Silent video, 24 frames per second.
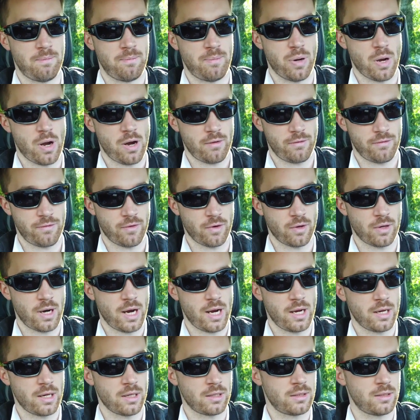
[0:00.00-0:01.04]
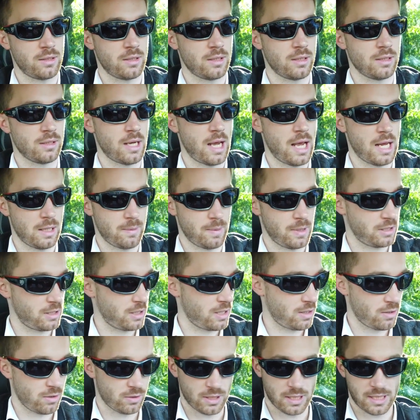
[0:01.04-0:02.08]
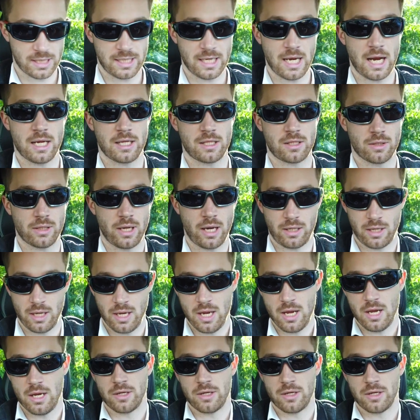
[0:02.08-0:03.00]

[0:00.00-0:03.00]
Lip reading: perforated elements here on the side so that